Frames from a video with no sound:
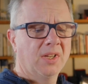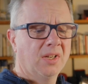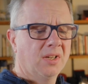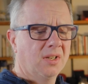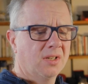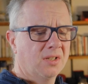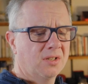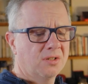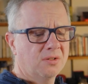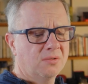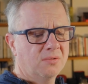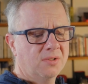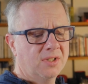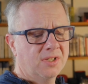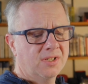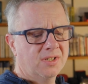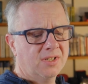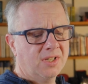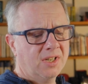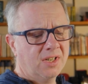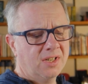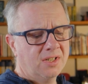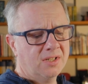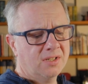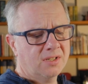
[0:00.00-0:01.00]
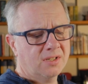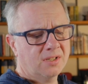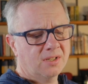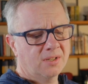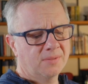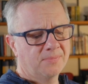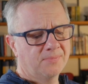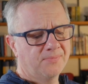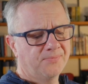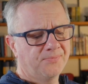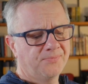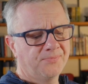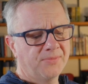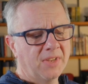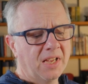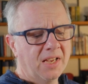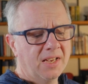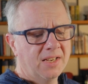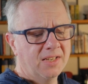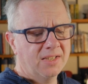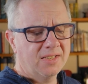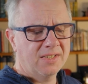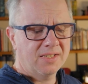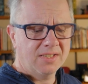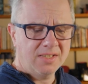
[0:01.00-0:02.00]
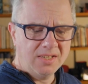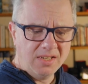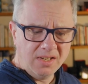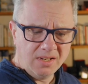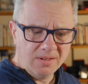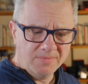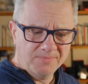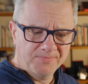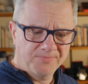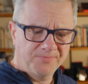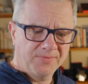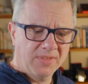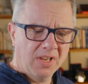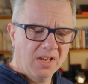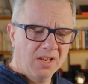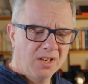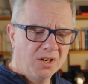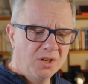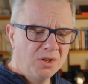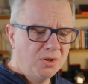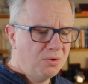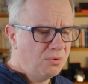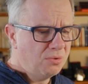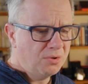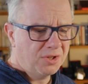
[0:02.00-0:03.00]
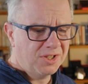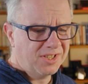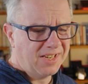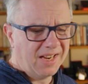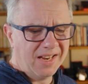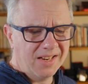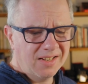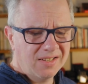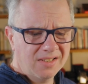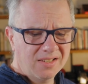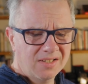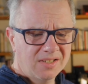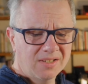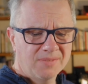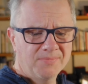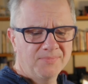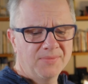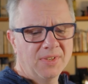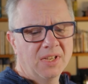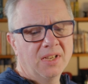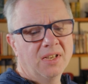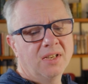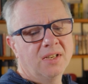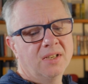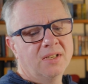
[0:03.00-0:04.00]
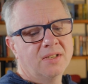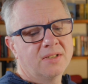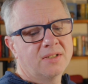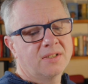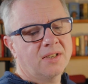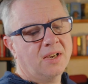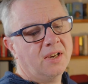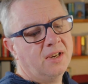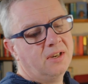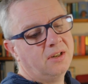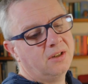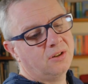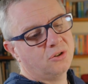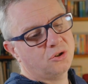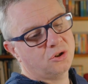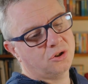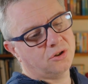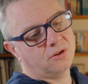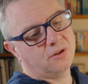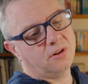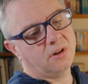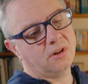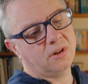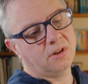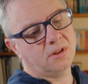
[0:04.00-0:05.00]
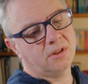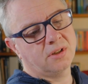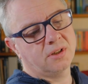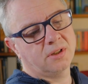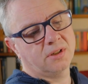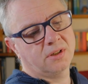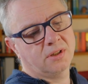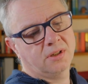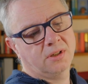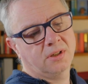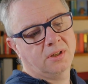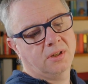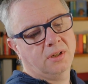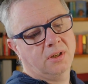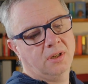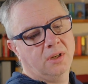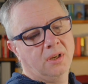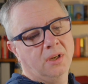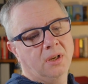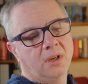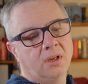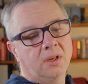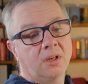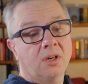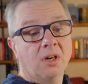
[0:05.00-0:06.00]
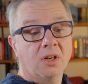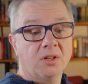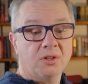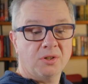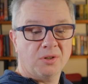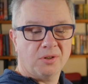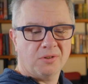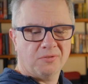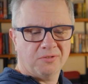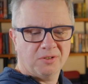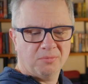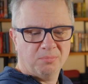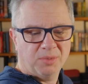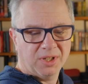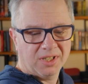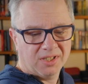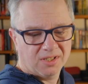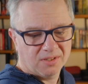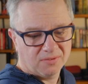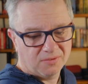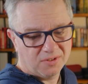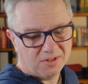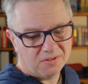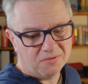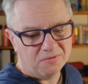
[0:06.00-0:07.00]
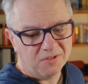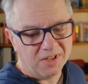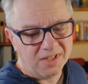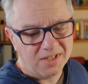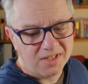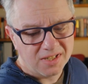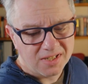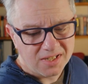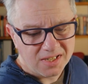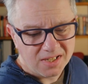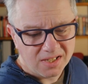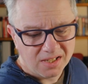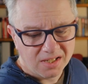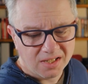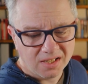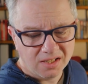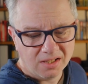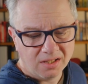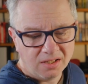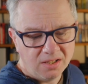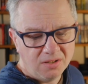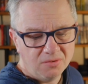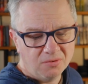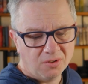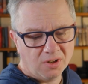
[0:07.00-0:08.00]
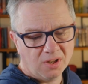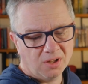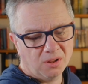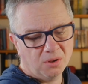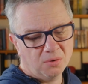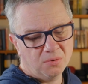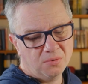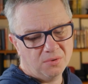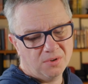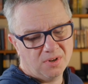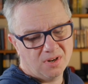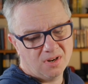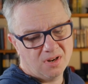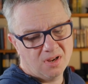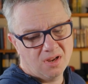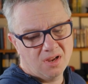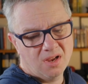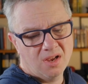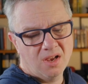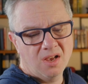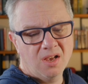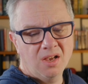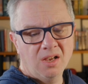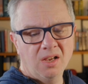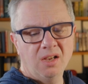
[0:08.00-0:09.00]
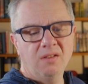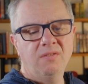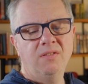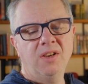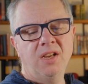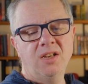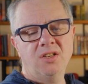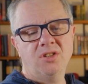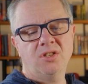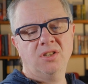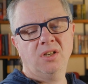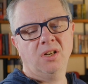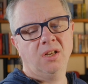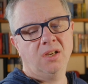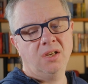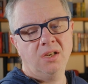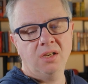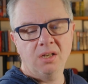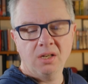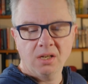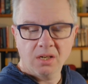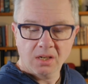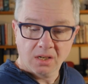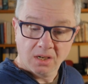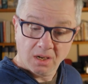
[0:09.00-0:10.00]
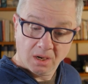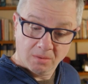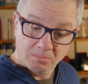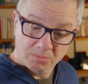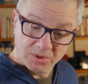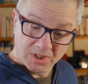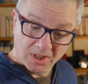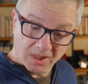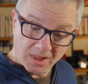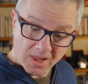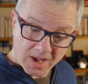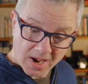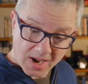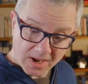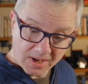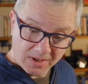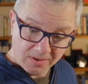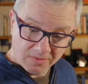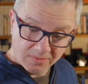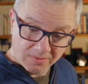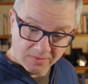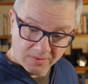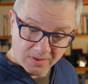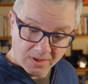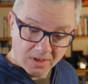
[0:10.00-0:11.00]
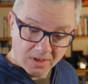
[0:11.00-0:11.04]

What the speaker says: So it says, "See? No sense?" Zahel shrugged. "Cut off a bit of divinity and leave it alone. Eventually it comes alive.